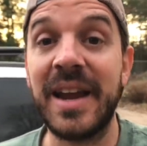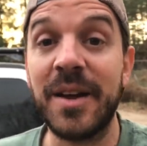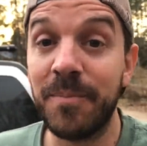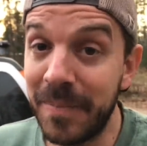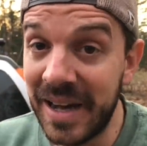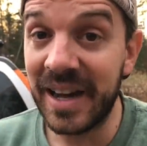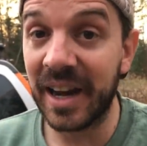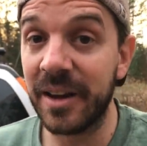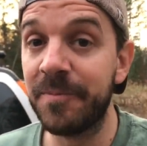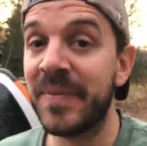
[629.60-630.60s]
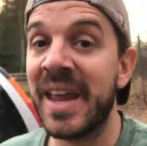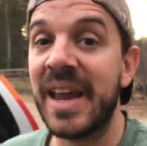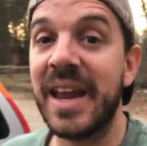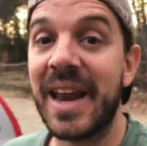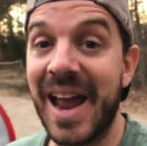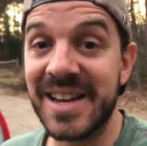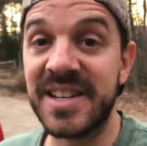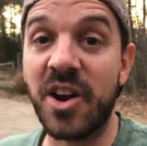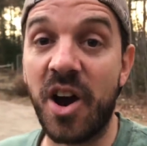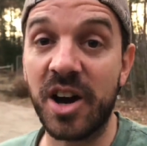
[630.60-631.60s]
meaning it has
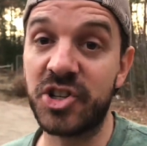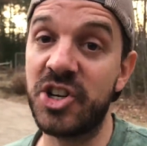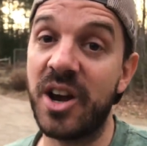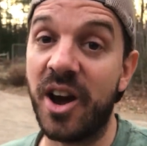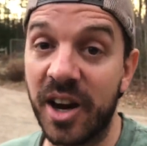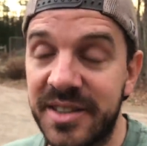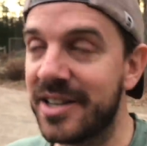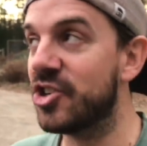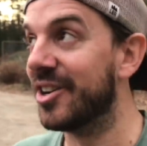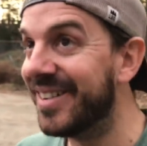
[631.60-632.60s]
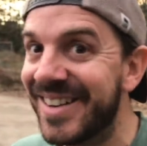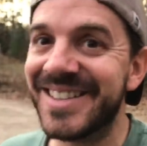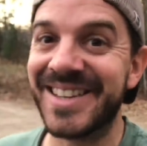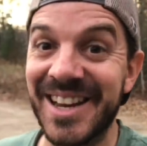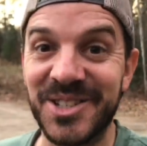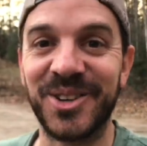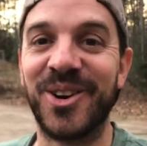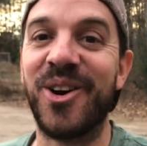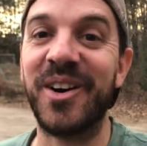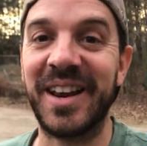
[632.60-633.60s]
an oxy oxygen sensor
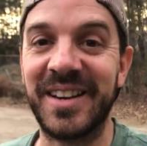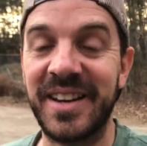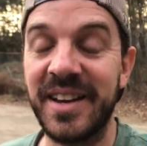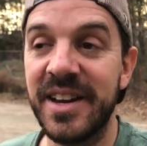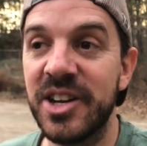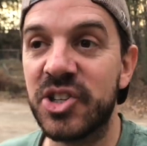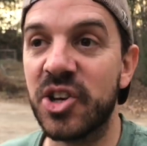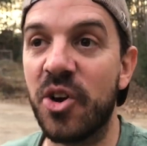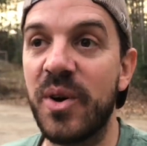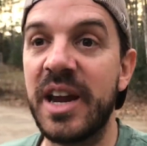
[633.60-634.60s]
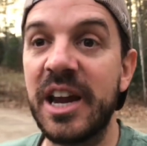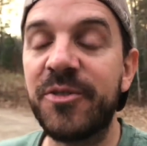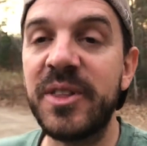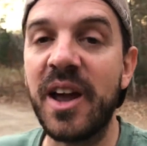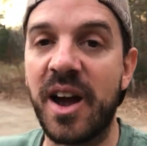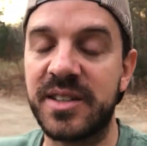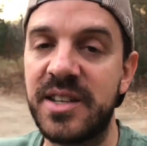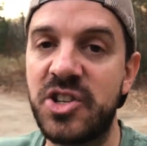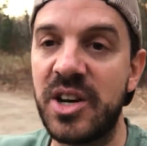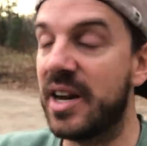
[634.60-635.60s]
on it. So if the
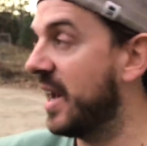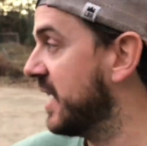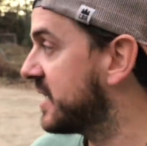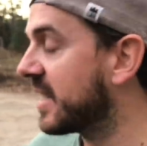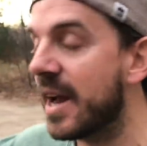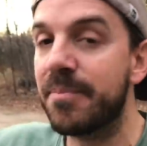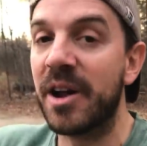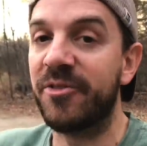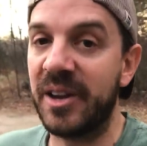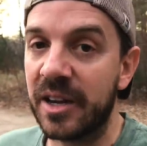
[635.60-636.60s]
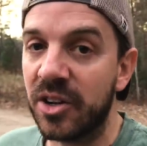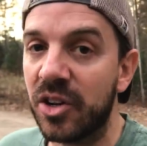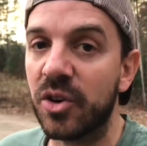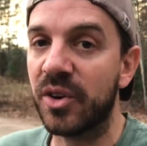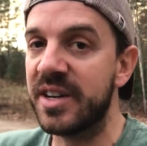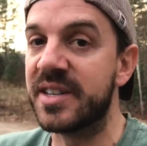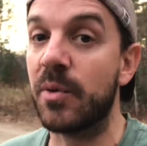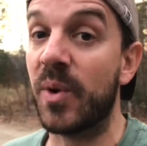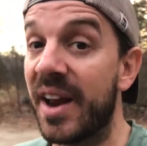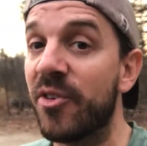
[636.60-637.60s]
oxygen inside my vehicle or
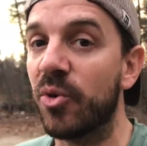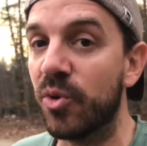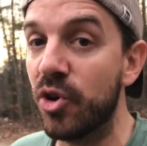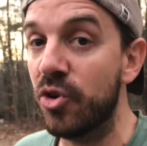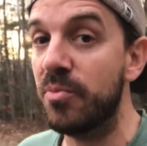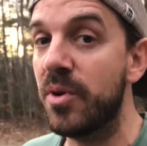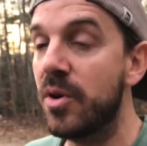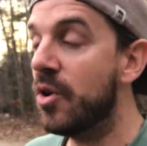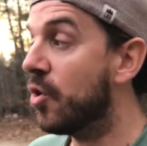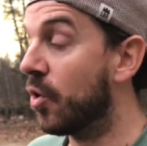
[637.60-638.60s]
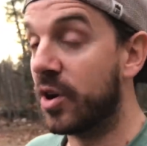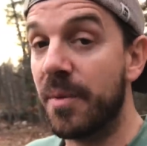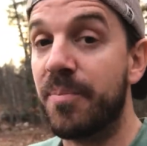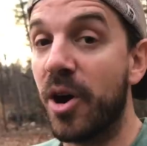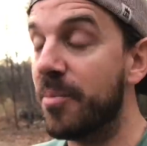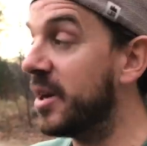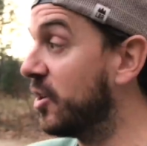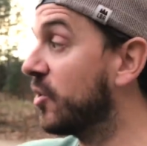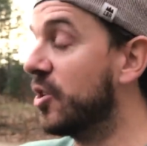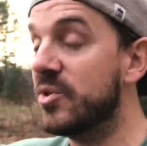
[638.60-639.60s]
inside whatever room or compartment
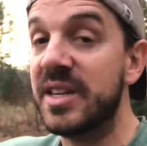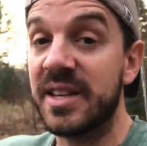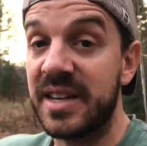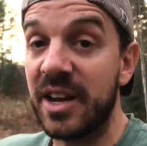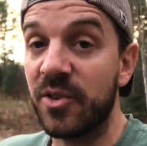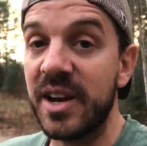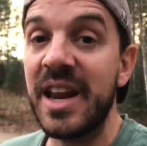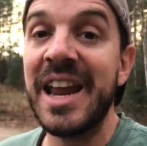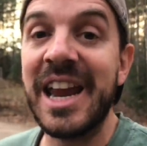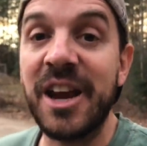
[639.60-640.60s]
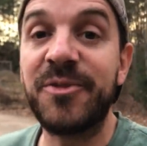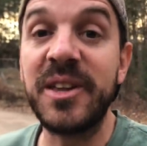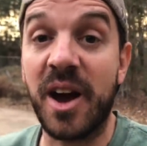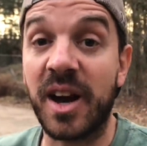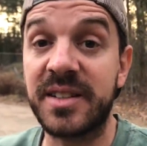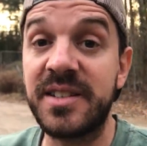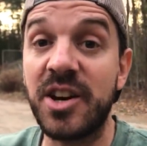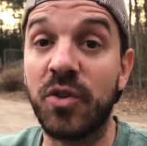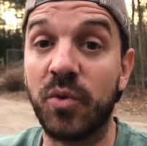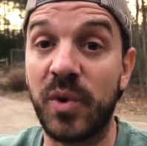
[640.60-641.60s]
you're using this heater in, if the
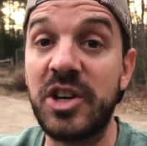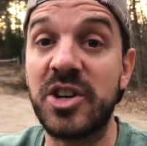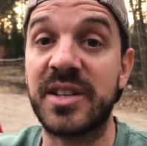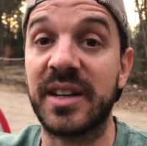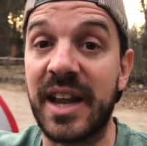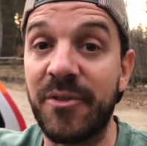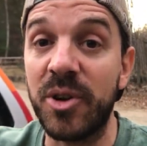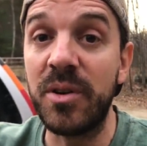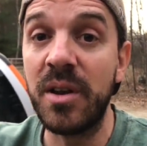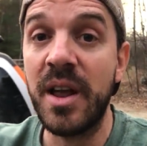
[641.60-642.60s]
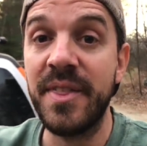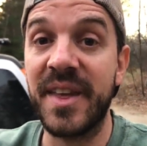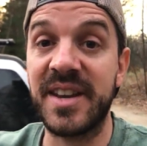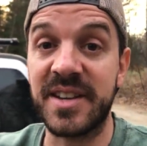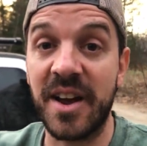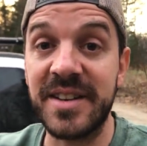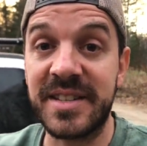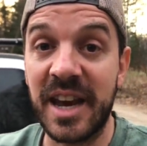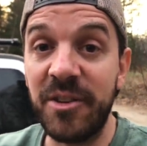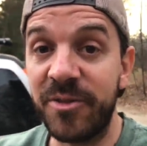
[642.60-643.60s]
oxygen reaches a level that is
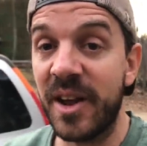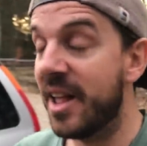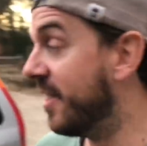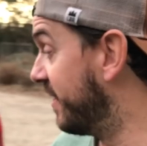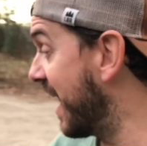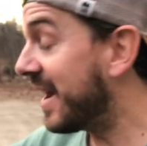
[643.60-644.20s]
unsafe, that